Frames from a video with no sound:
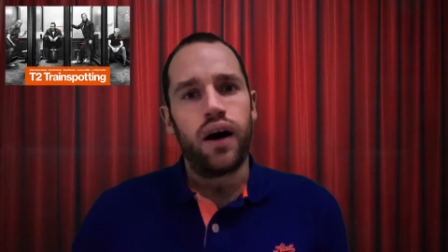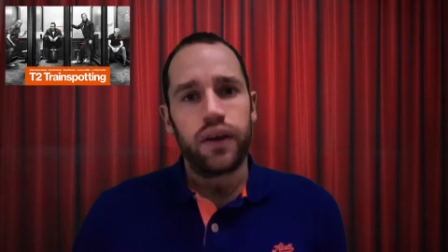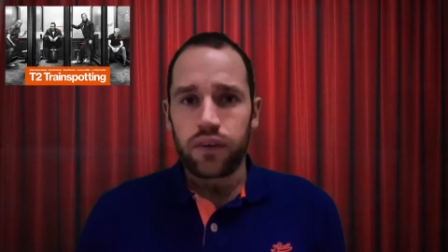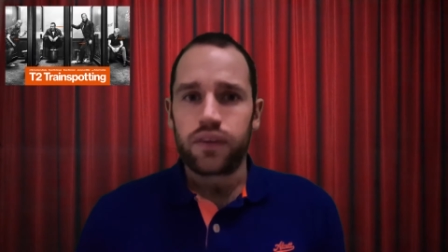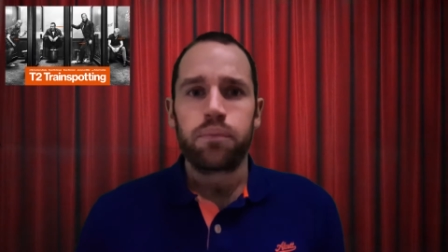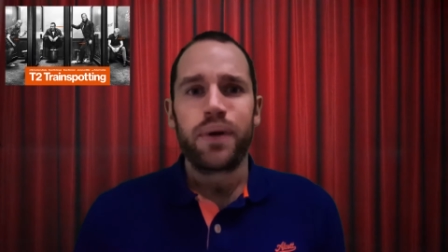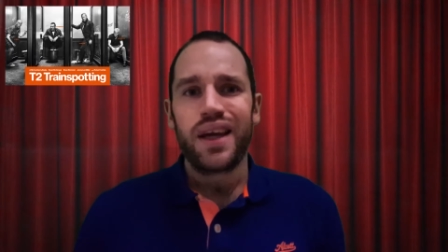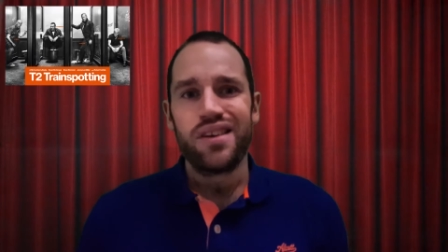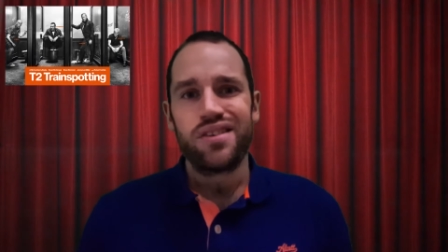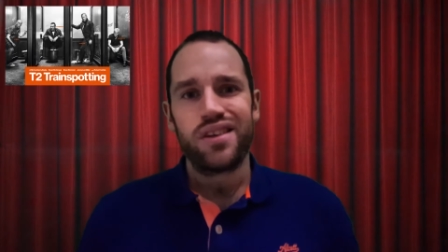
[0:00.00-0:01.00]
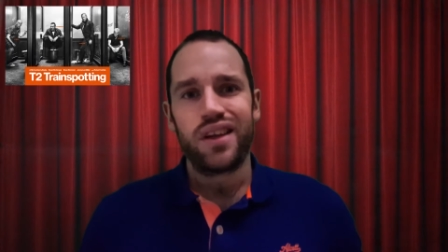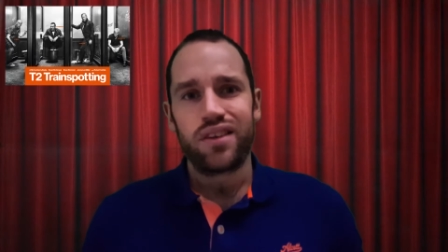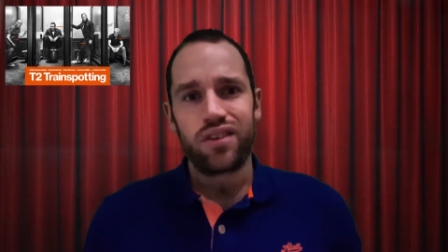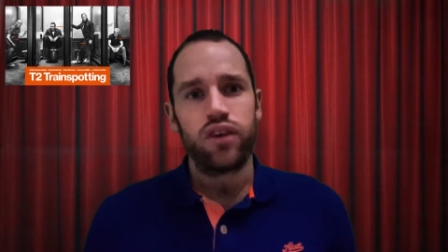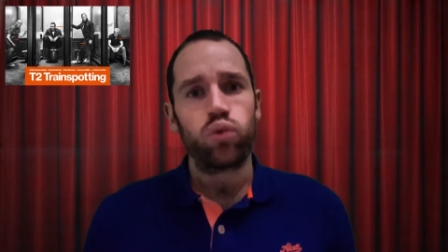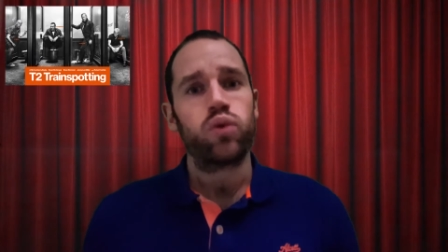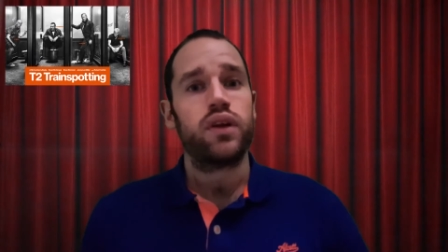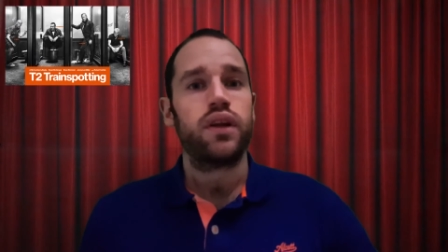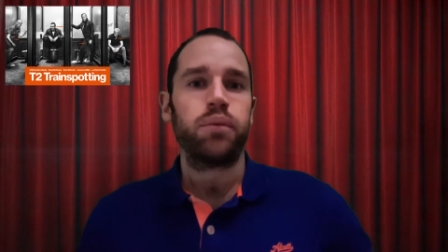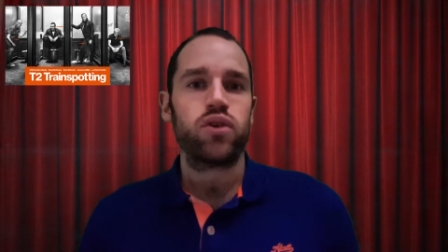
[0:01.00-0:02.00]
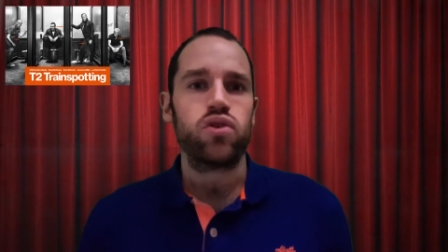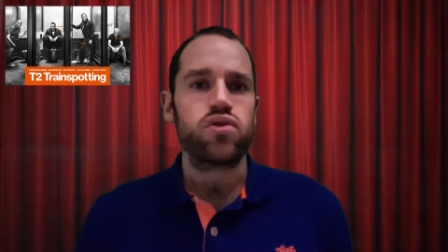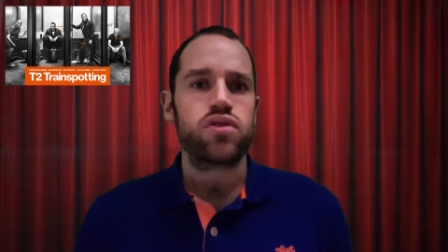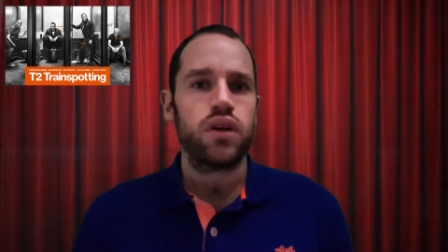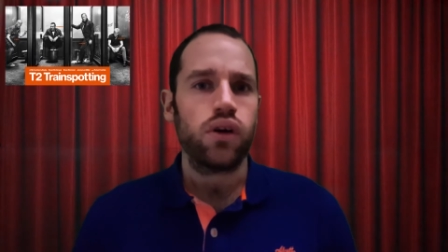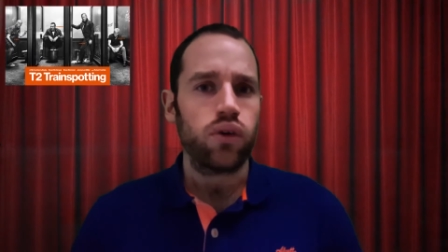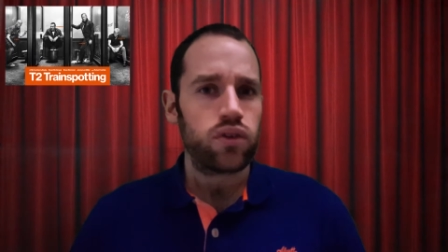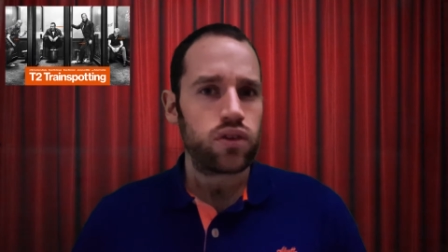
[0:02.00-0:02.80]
I thought the pacing at times was a little bit too slow.